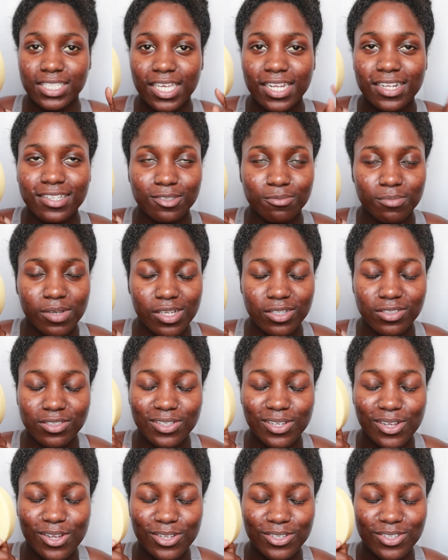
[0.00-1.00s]
said it
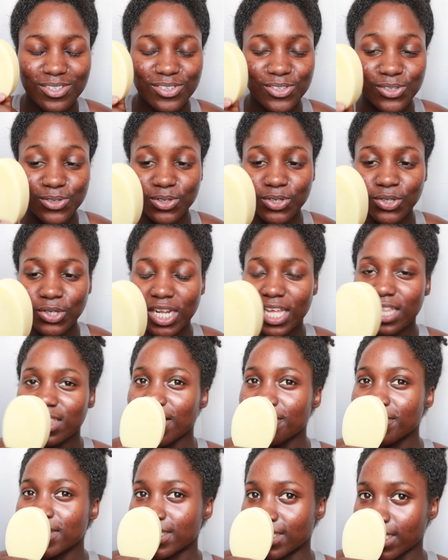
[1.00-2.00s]
smells so good i
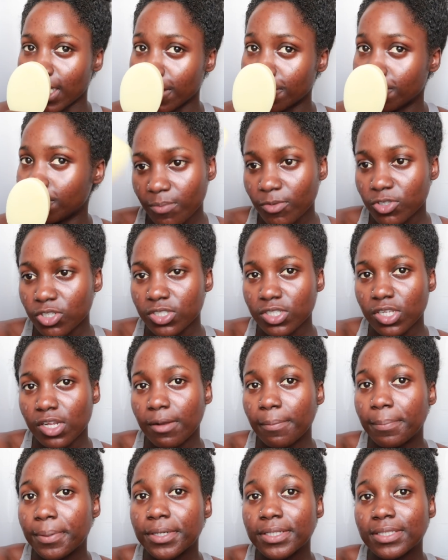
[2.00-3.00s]
love the scent so i'm just
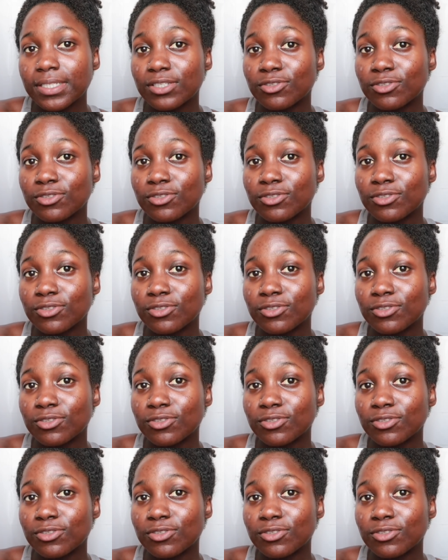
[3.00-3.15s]
gonna put